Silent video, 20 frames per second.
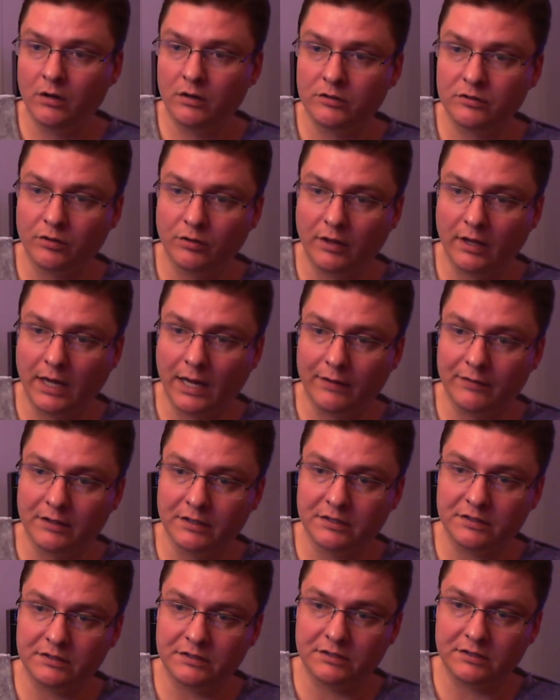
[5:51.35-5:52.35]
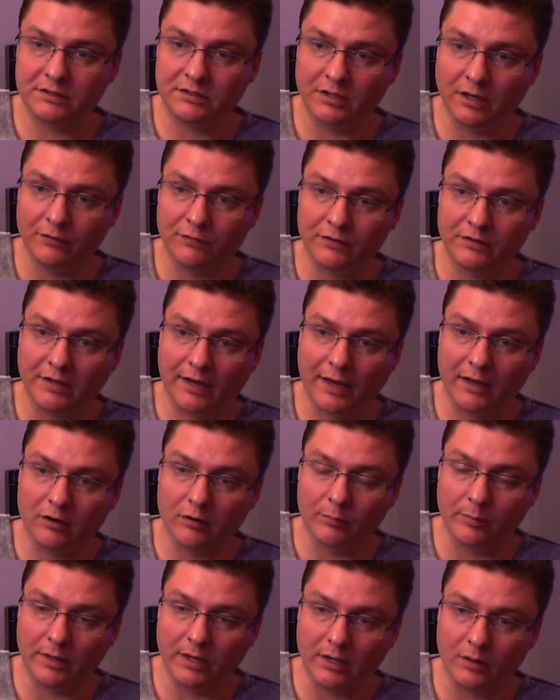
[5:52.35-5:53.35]
So they have this
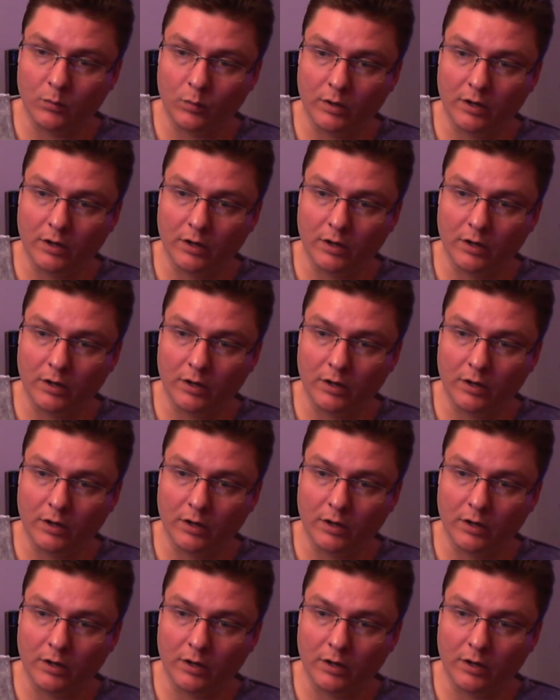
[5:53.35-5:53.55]
self-entitlement